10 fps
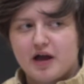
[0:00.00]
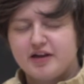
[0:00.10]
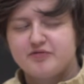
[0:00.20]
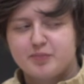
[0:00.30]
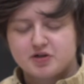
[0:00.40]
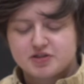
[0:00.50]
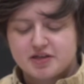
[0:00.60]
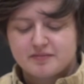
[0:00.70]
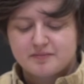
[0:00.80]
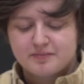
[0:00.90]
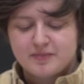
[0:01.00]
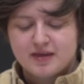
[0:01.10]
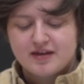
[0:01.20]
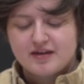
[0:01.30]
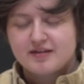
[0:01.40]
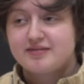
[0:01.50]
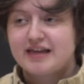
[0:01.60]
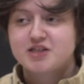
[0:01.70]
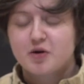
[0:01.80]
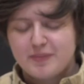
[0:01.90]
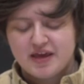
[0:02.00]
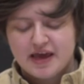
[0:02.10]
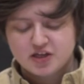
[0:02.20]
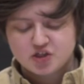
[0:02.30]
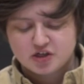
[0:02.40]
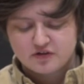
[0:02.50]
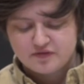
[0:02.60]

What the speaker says: kind of person. That's how being agender